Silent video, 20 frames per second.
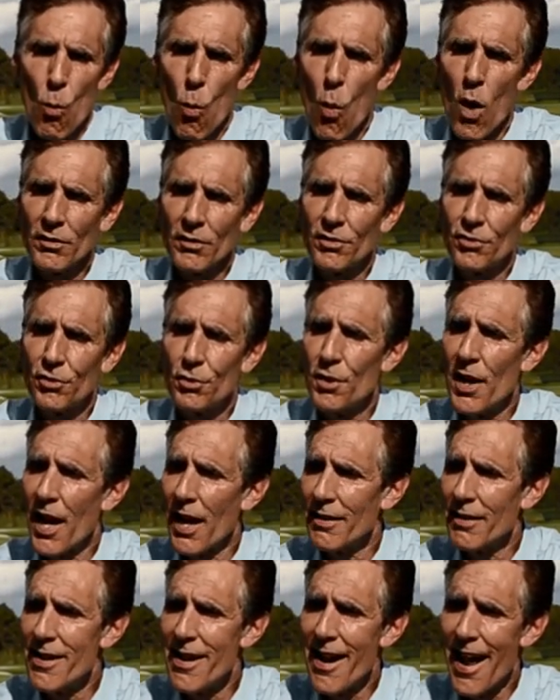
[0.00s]
Once you
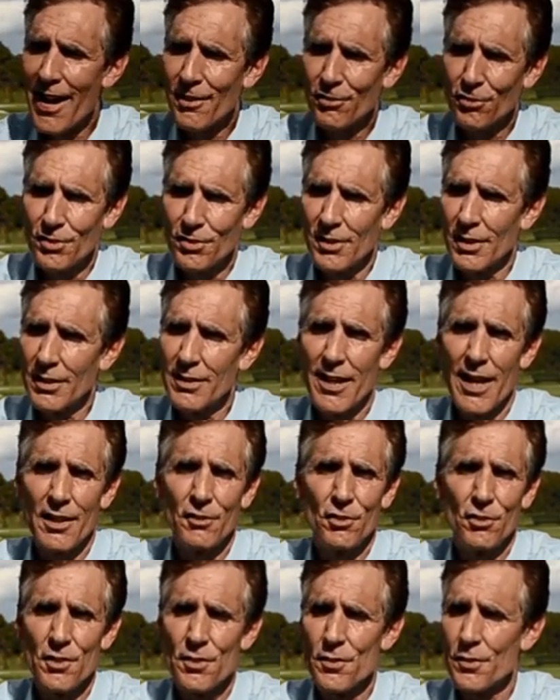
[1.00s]
got national
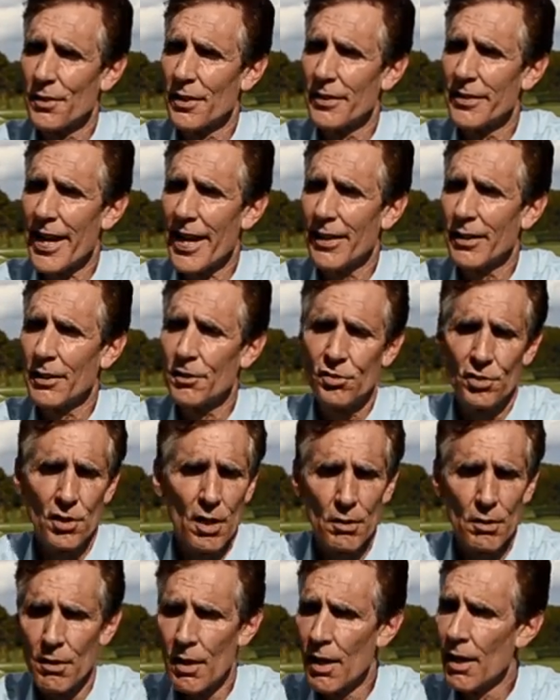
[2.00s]
attention through the Daily
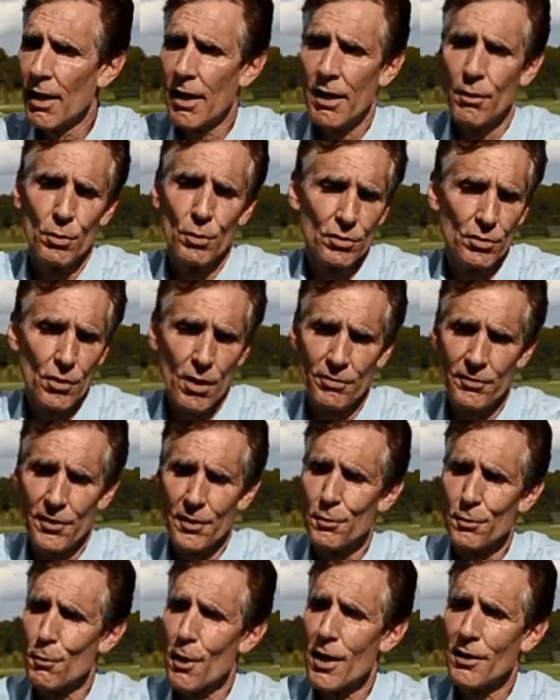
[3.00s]
Show, it was off
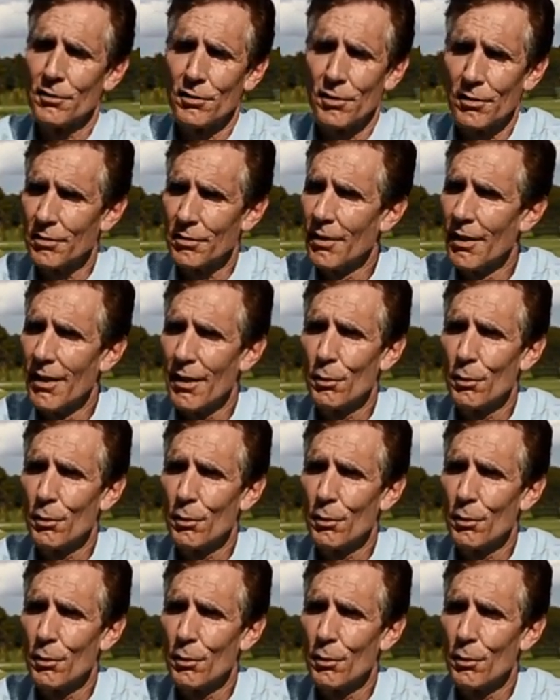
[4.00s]
to the races.